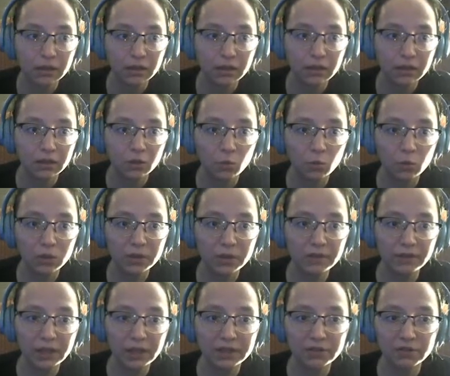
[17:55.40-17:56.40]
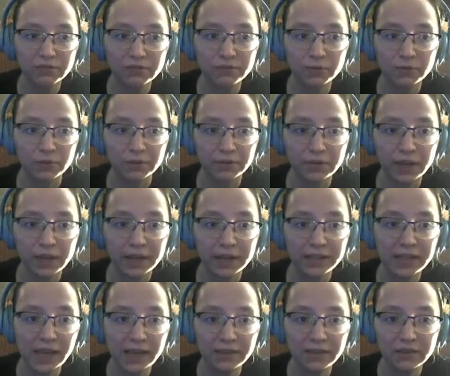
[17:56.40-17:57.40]
The word of Hector the Fourth.
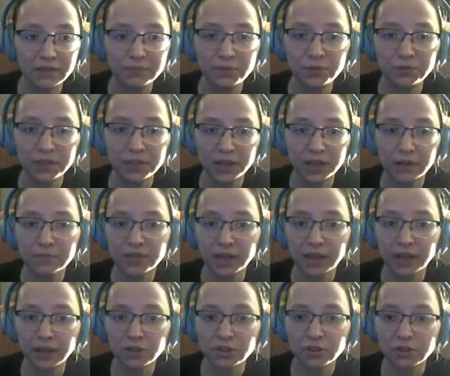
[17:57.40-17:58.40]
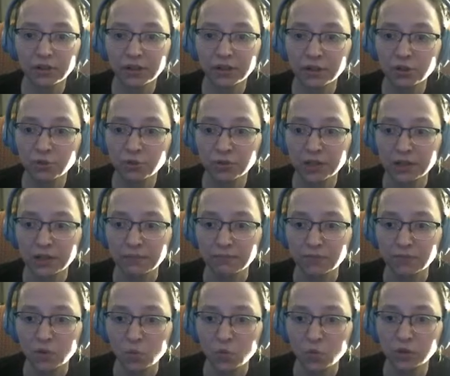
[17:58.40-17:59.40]
Again the moon came to Hector in a dream.
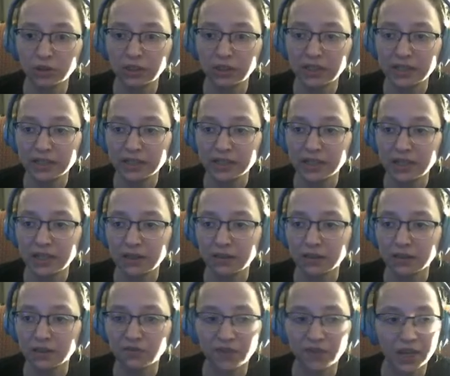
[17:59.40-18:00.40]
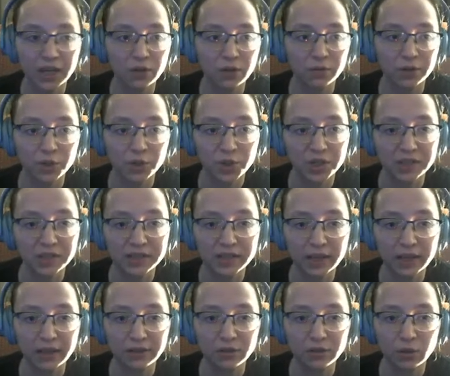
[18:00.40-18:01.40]
The woodland teeth is vanquished, it
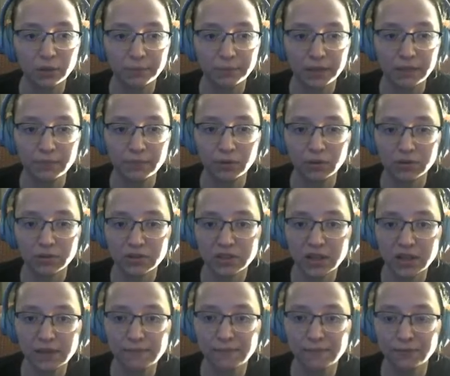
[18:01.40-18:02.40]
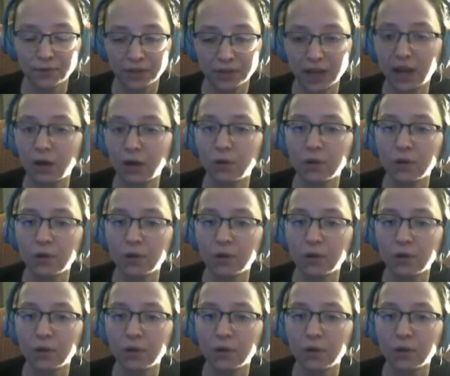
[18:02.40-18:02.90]
said. Your people are safe for now.